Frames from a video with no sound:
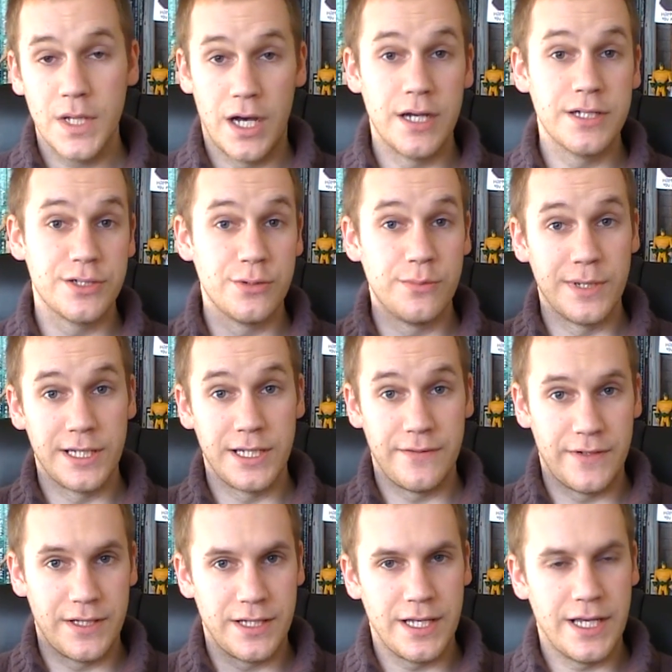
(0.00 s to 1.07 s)
I do believe
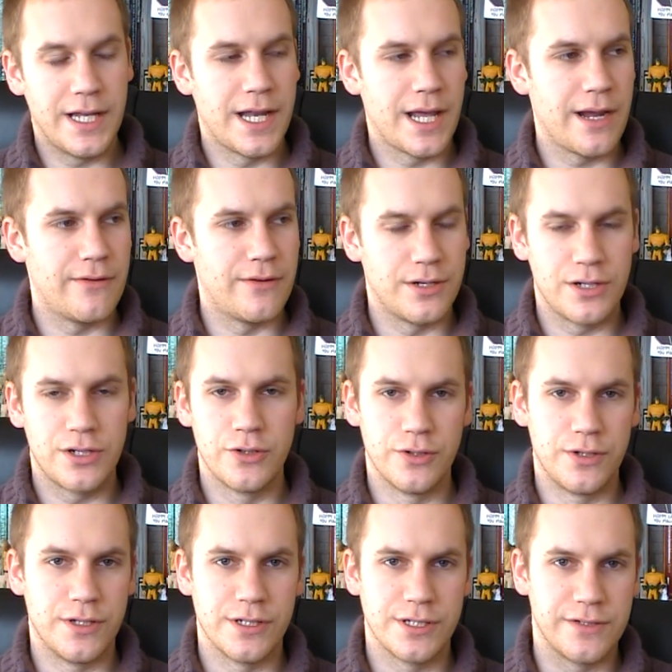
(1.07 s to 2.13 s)
in the inherent
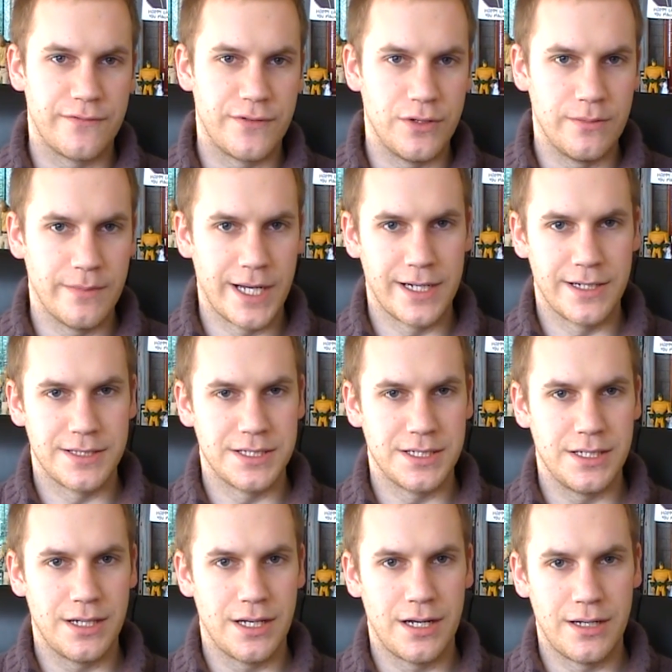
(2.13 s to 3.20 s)
goodness of
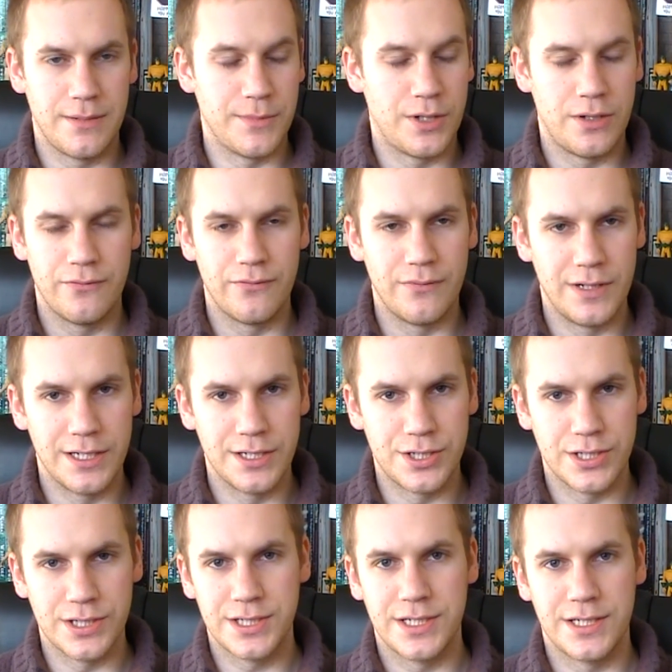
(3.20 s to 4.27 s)
humanity. I'm not
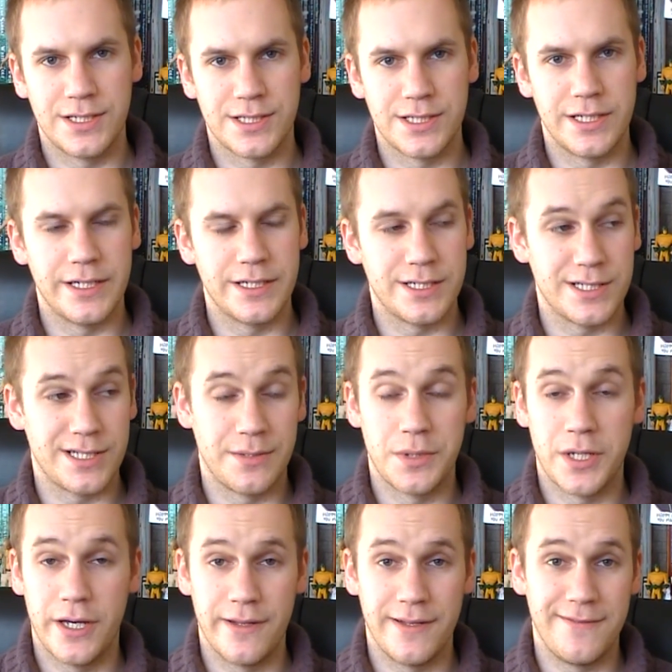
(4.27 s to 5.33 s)
religious in the slightest, I'm
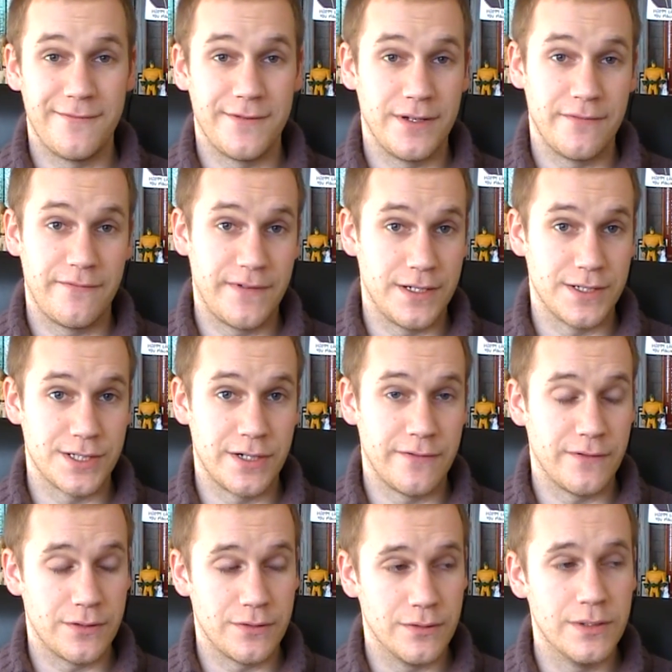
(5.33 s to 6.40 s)
hardly ph-
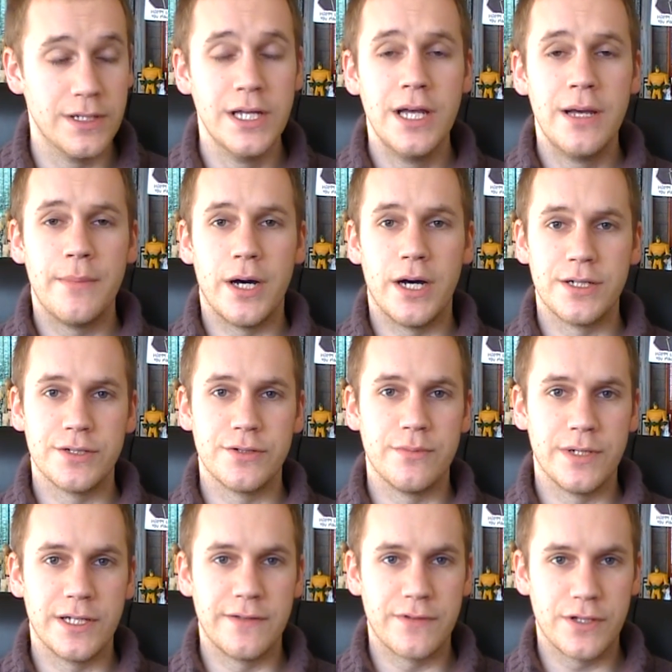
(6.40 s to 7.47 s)
philosophical, but I do
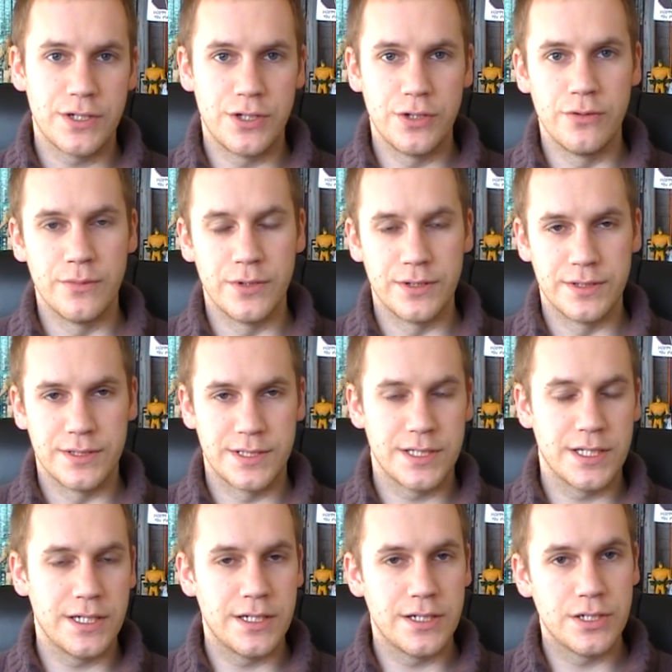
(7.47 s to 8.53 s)
believe that
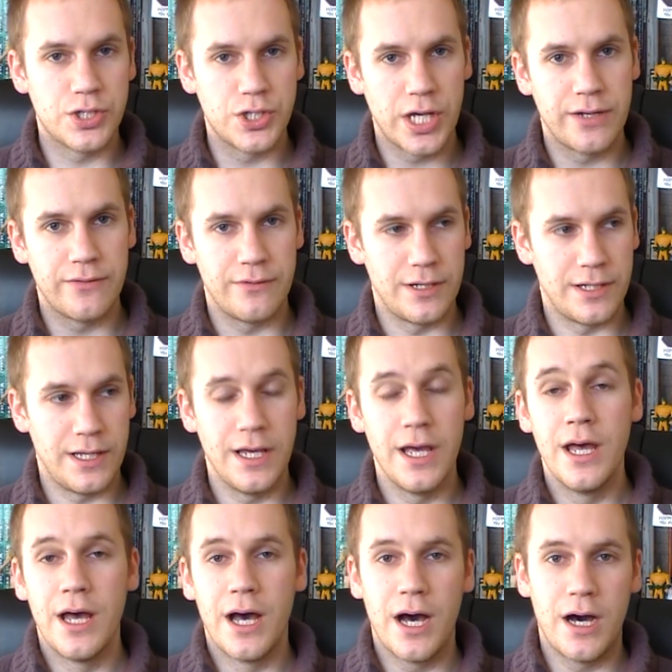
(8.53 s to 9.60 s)
humans, generally,
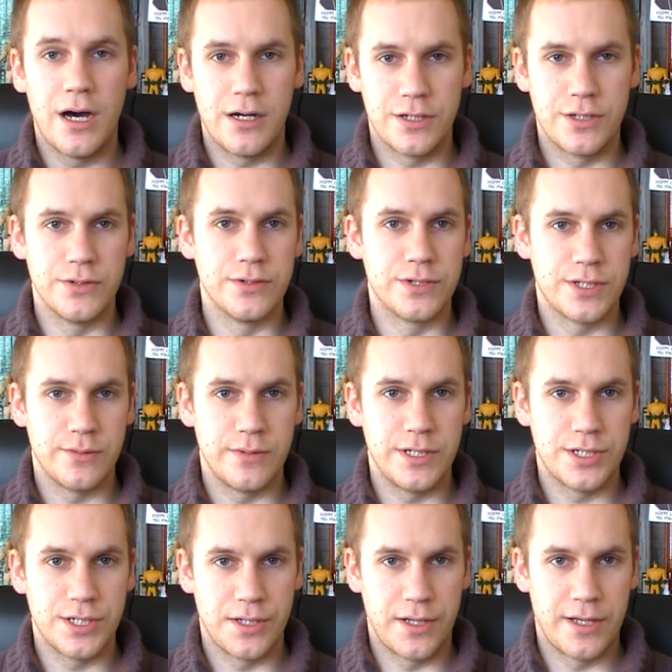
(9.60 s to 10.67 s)
are good to
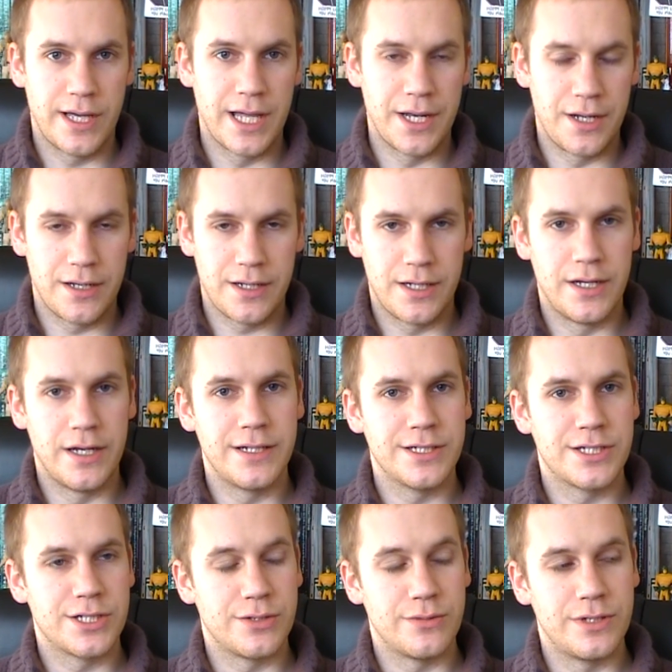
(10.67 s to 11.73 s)
each other and are kind
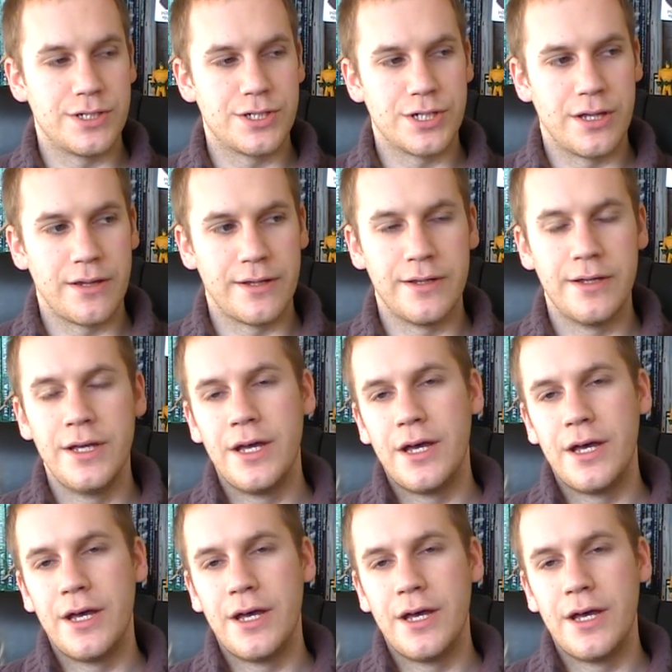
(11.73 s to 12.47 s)
to each other,